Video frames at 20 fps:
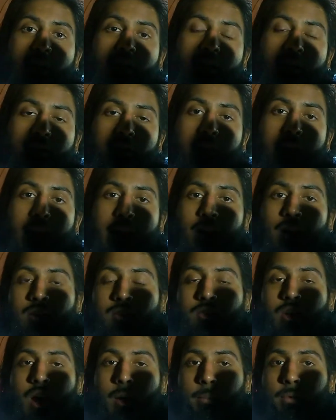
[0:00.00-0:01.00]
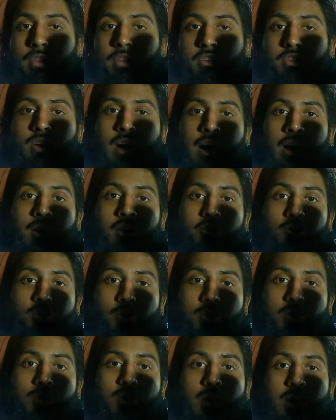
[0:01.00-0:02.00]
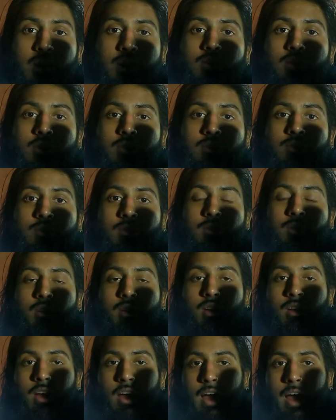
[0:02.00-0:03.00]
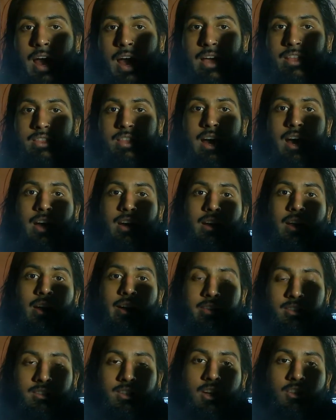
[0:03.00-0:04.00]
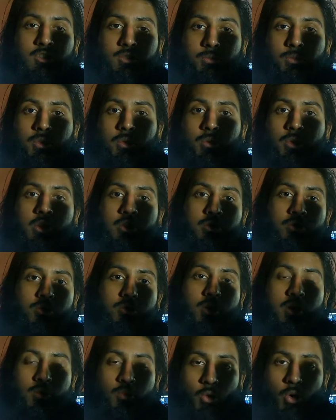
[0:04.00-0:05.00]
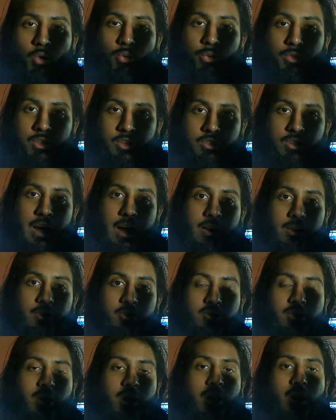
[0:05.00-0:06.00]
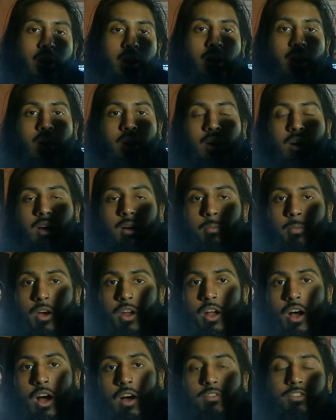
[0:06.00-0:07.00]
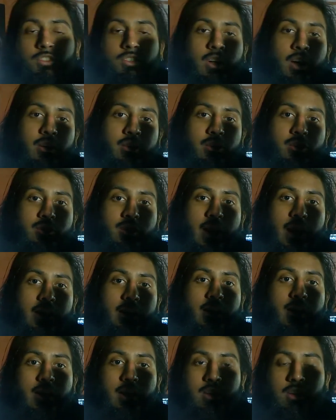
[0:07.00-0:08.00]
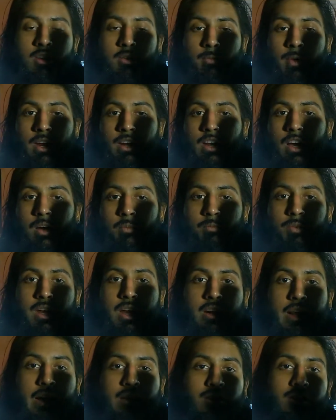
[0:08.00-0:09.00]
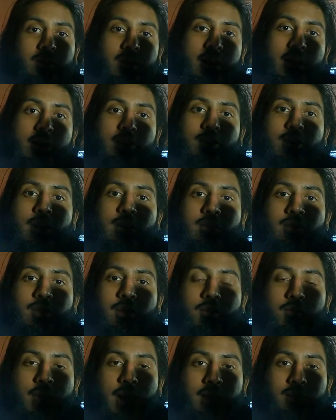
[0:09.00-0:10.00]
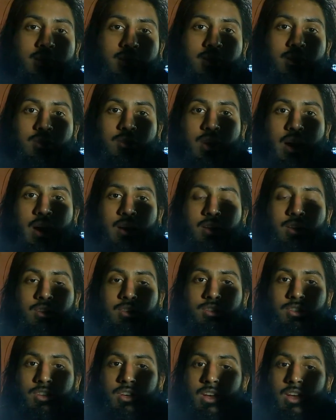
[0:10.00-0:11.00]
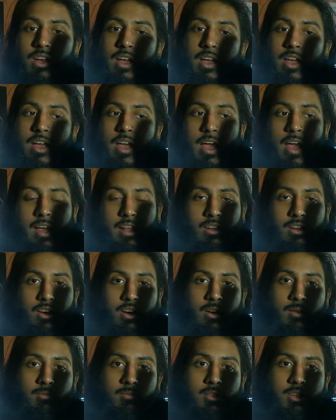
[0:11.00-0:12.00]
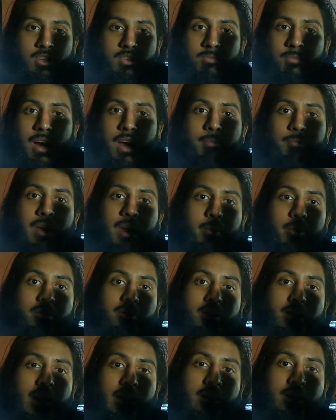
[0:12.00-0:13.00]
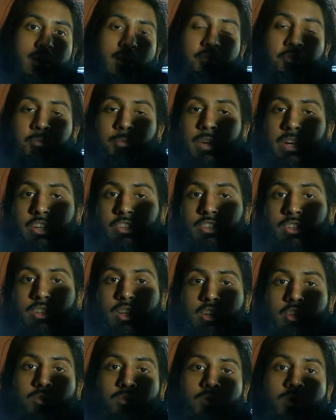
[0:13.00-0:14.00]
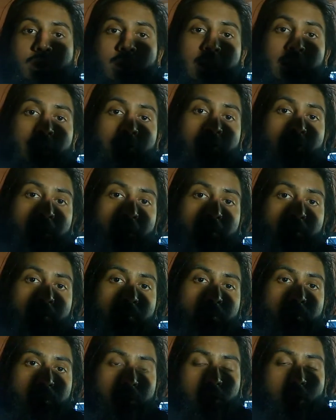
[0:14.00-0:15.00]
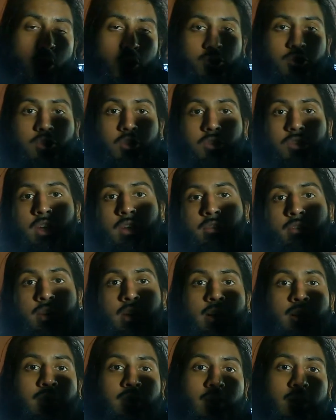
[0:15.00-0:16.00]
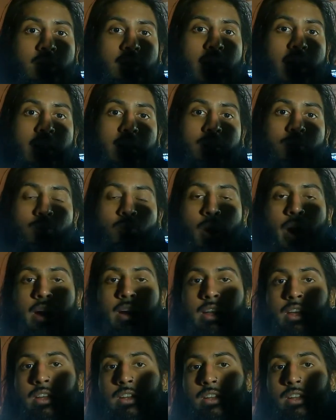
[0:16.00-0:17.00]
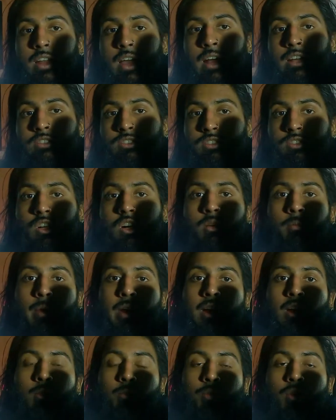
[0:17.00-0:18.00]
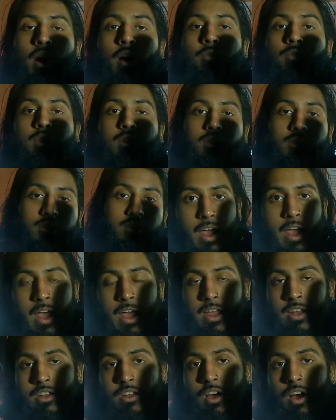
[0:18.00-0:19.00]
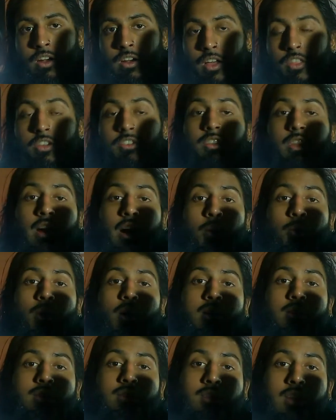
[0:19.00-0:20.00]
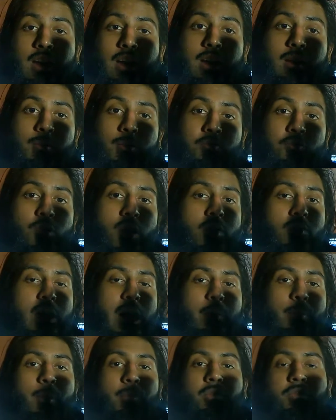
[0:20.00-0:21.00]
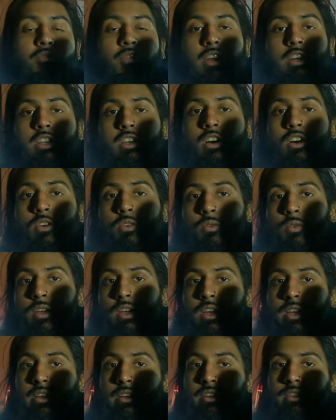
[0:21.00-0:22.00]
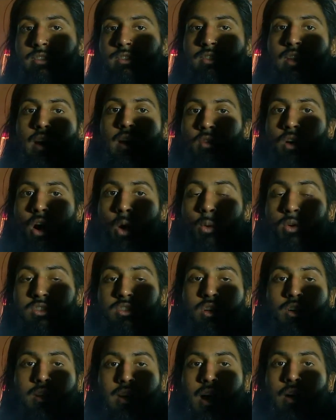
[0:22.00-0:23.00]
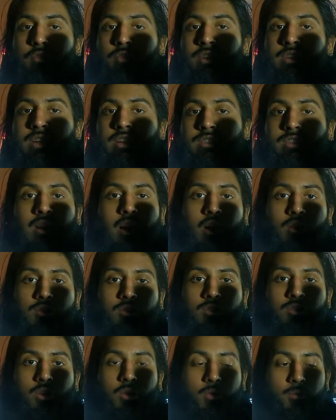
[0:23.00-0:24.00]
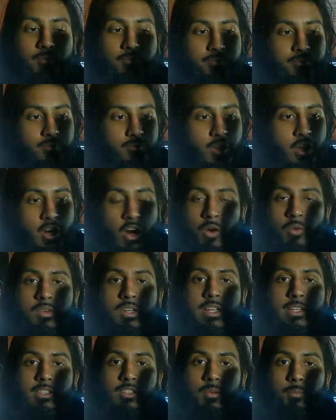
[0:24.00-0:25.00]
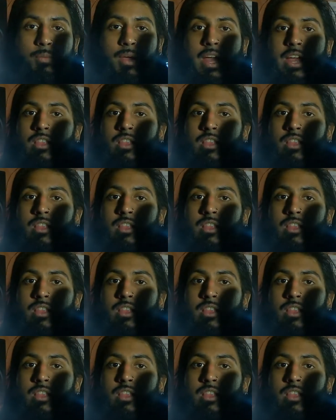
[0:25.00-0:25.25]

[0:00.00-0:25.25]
that on top of the challenge when you could have just had that accessible when you enrolled in the challenge. But obviously, I understand that you may not be at that stage yet to invest in the challenge, and you might be able to get the information that you need from those 2 DVDs to get right in and start making profits. And another thing I wanted to say before I wrap up the video is that always look out for discounts. So you don't need to pay